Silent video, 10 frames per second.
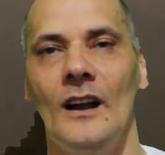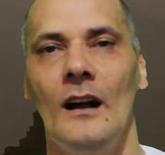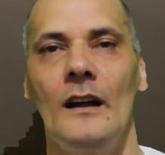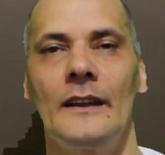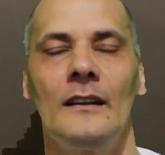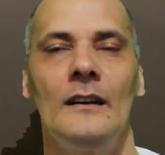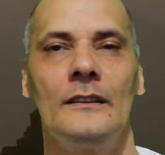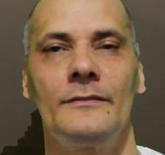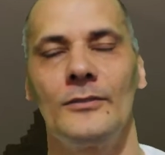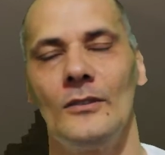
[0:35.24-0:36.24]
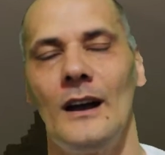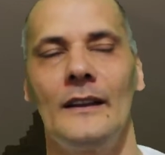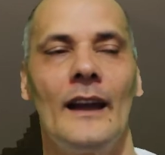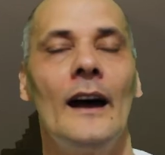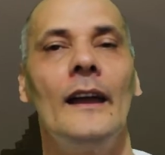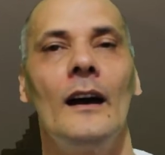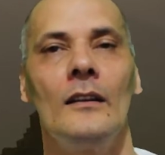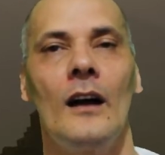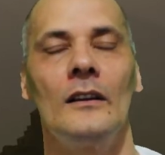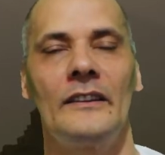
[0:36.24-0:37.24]
I kind of thought, okay,
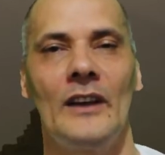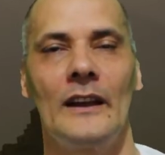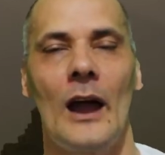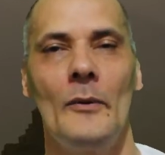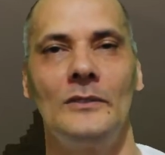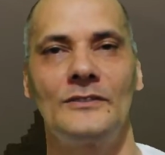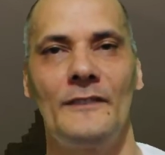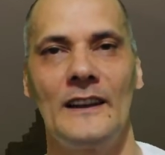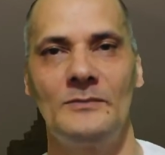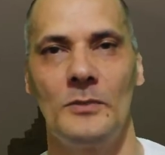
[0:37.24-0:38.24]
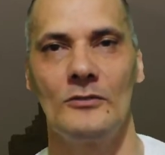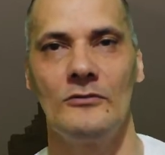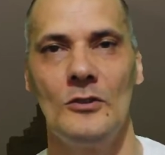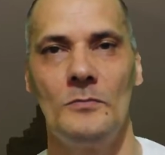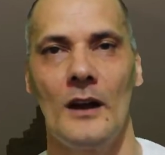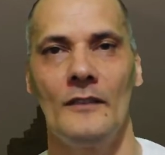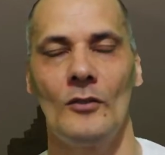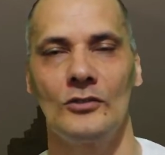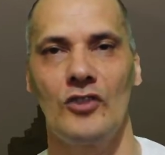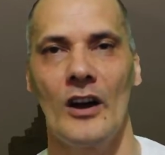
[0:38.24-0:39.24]
I'll give it a go. It was a Facebook group. I've
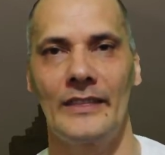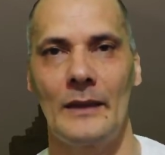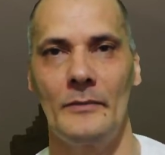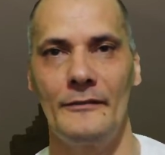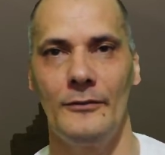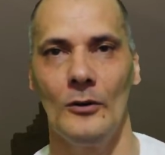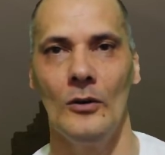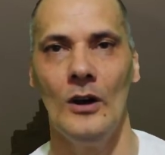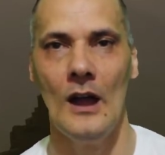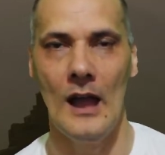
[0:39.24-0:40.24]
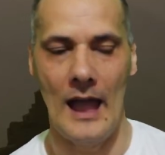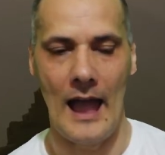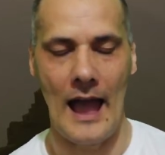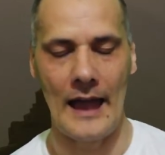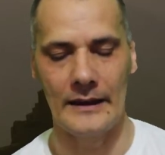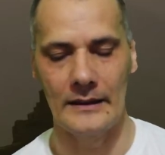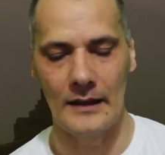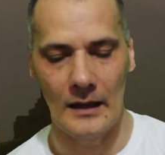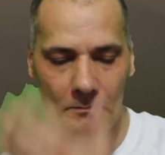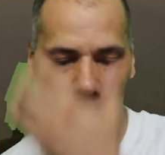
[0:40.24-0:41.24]
not tried them before, and